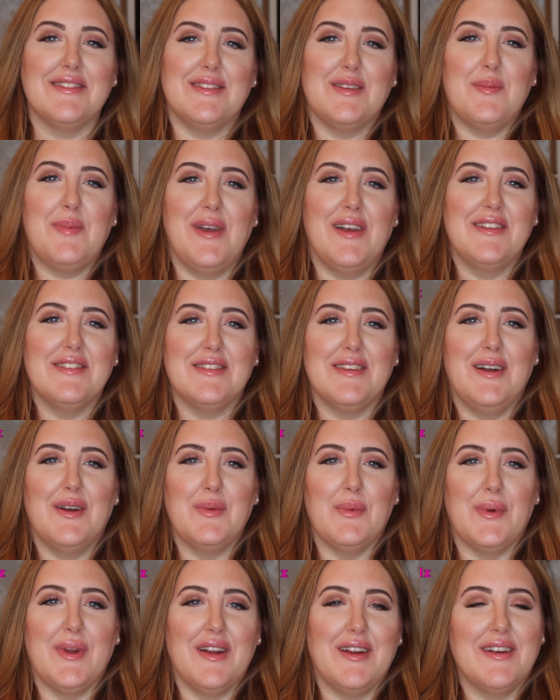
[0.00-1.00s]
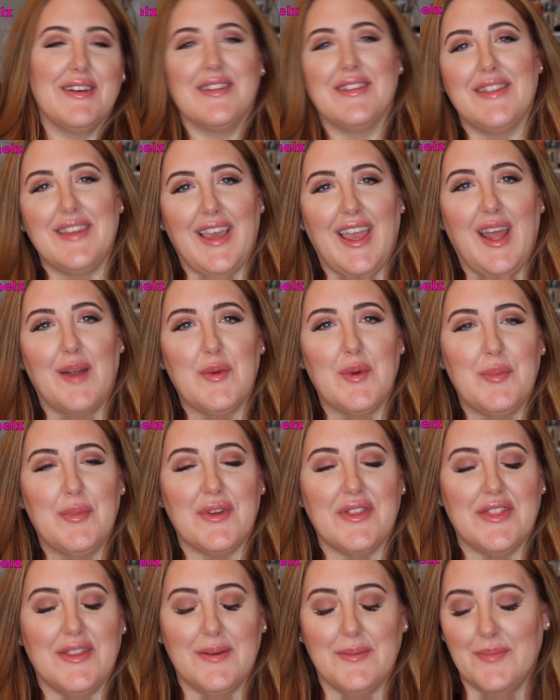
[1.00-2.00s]
Depends on where the camera
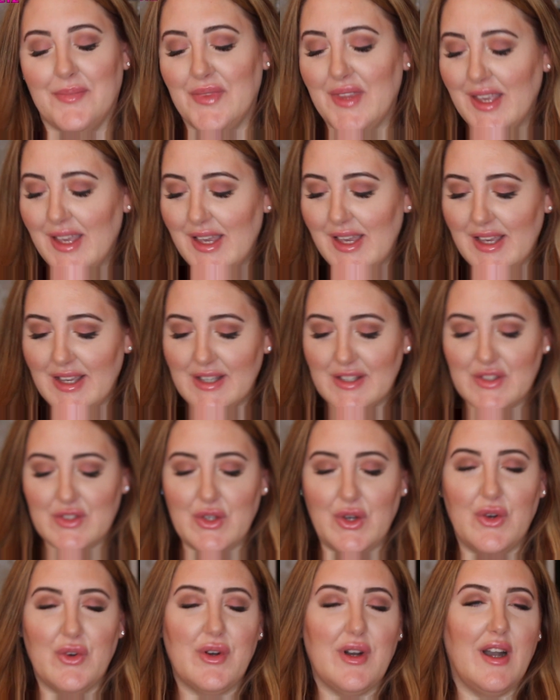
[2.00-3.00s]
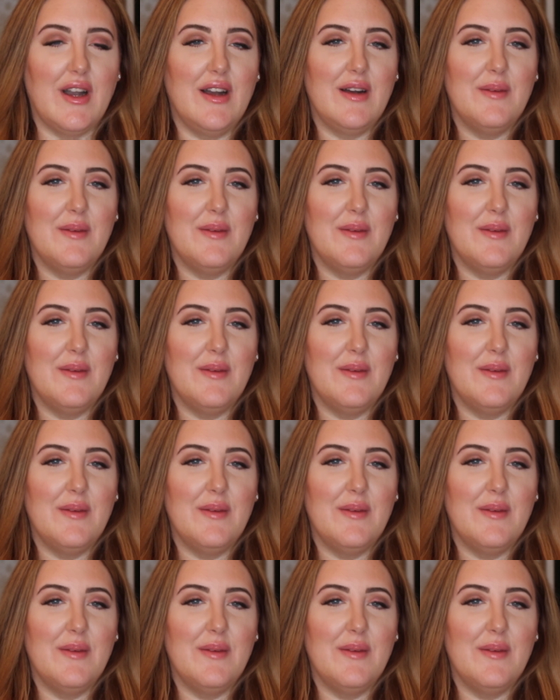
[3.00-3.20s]
put them. So